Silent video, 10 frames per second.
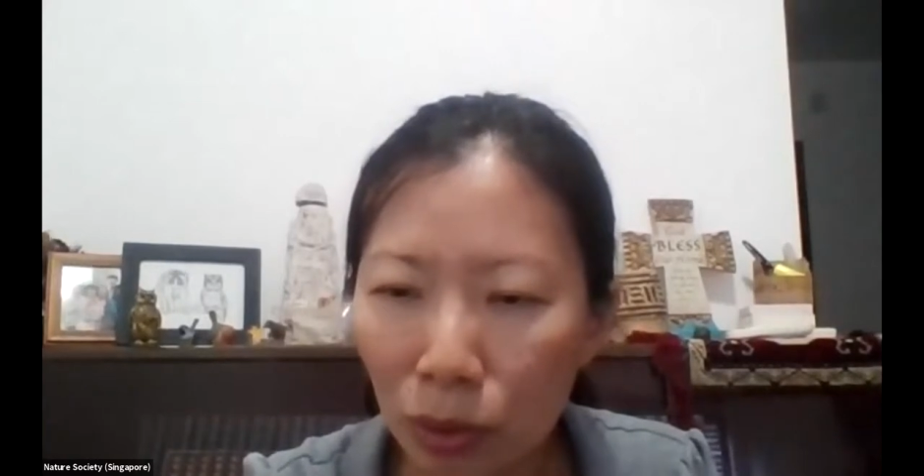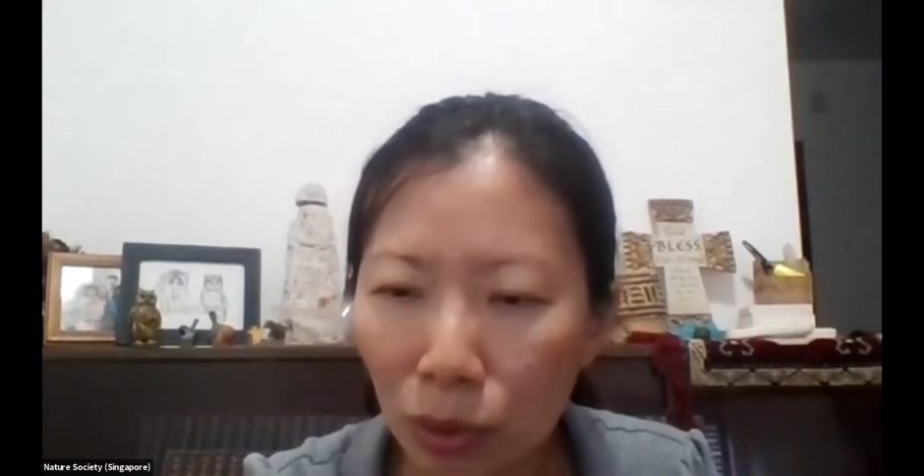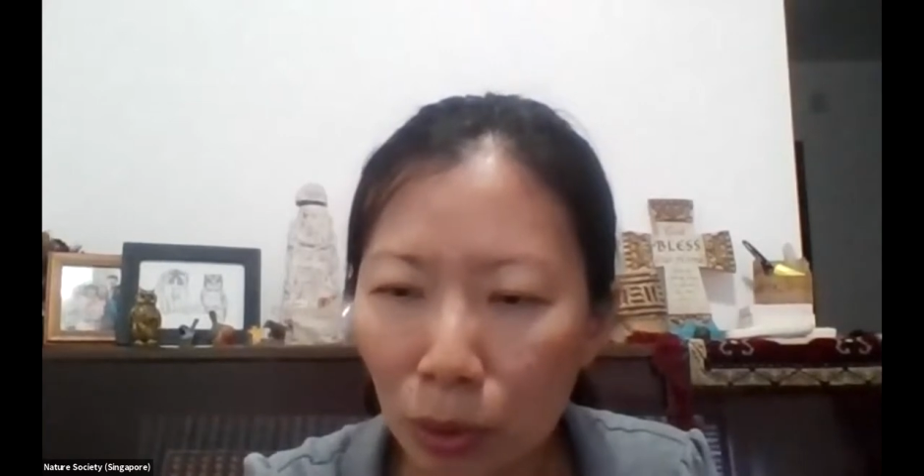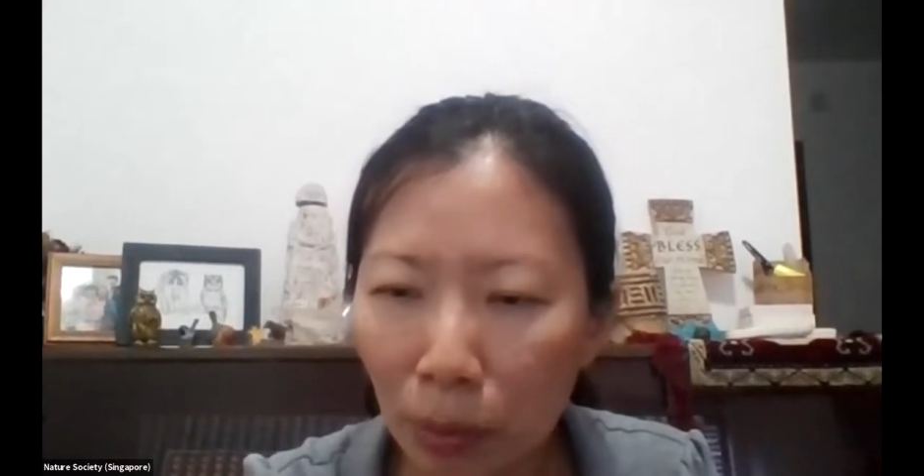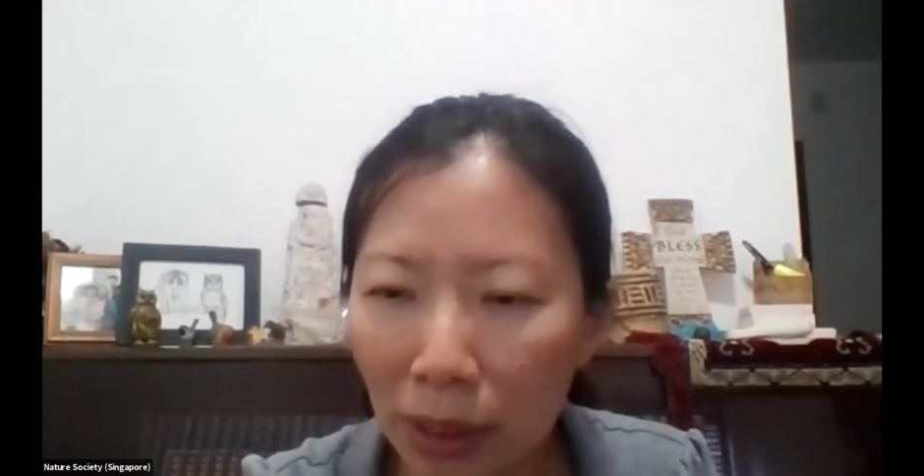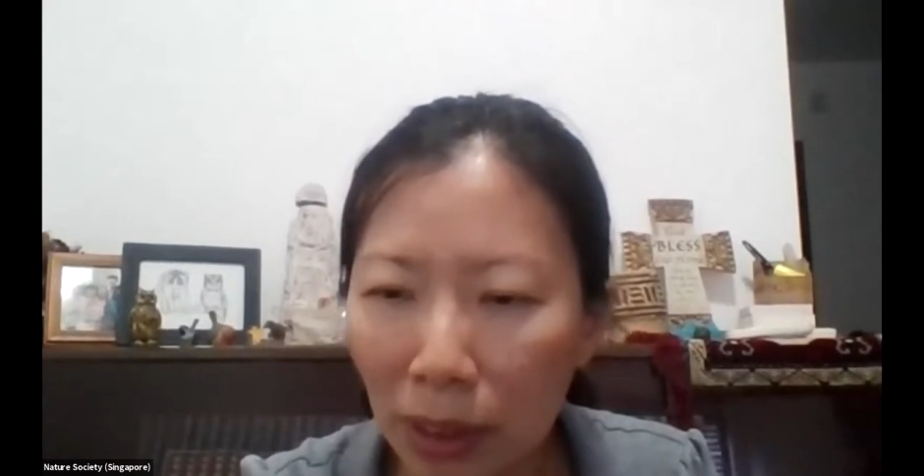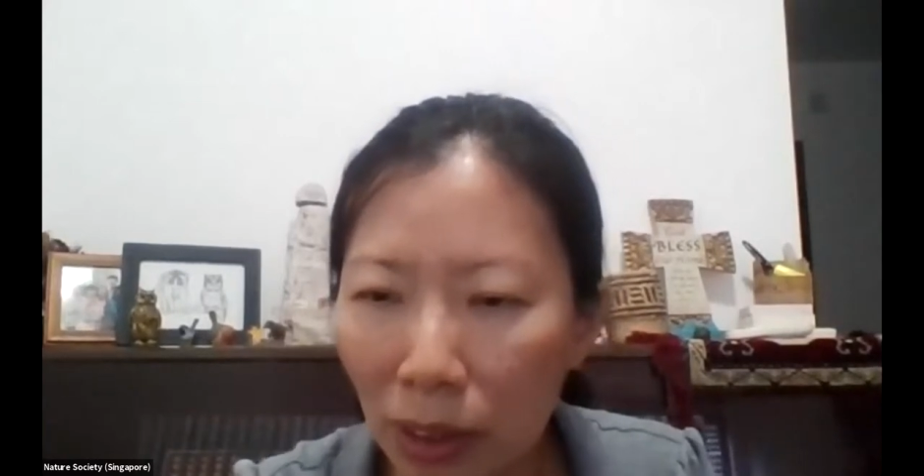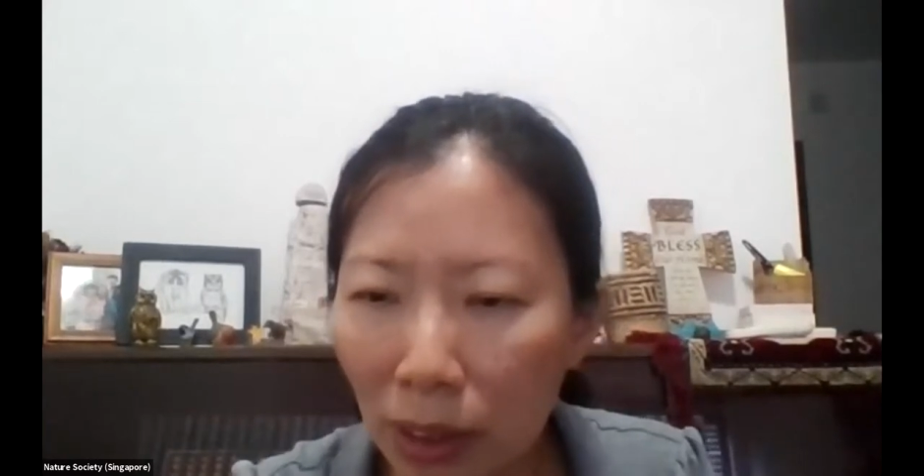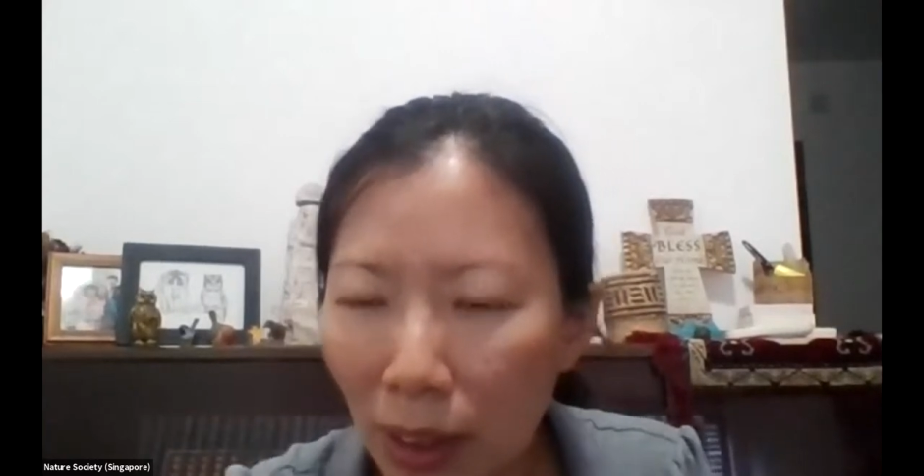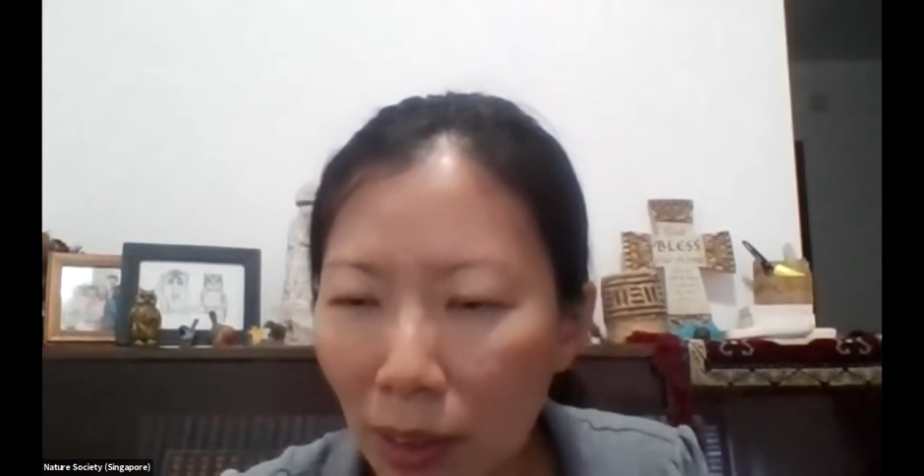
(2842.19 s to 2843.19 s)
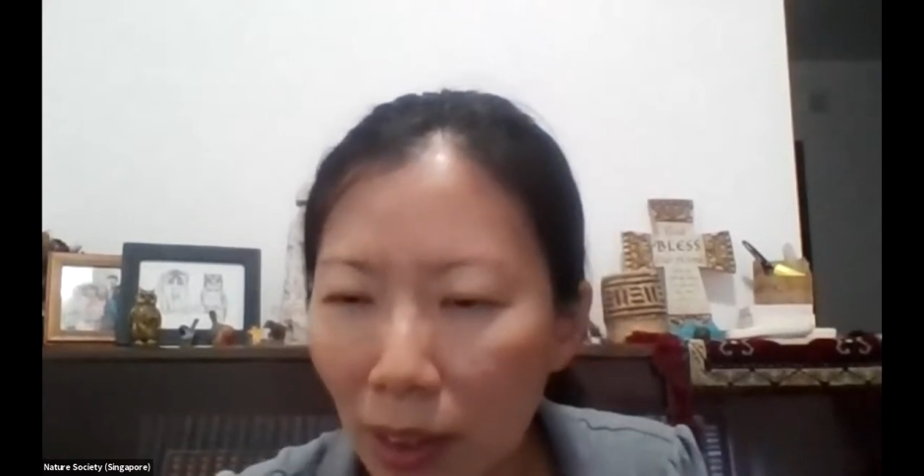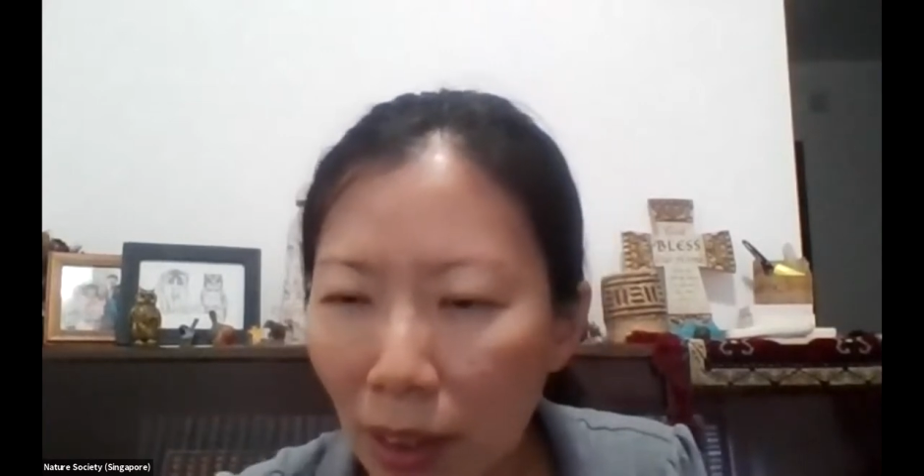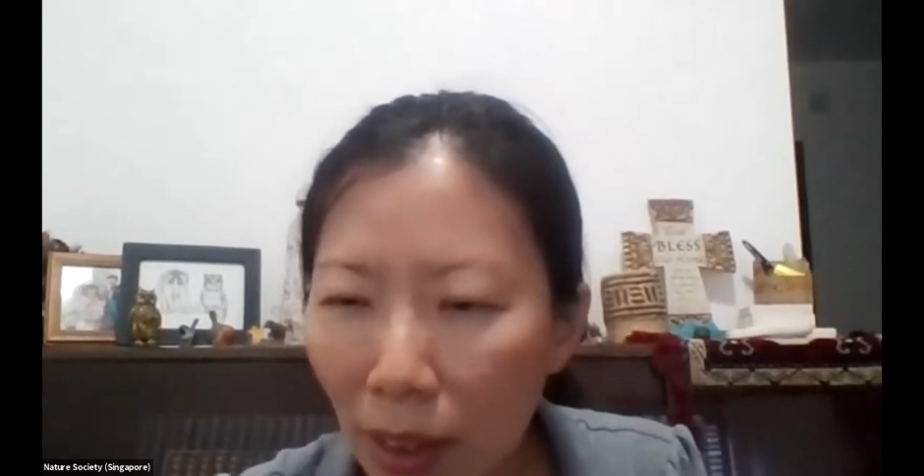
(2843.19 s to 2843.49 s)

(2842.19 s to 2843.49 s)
two new messages now.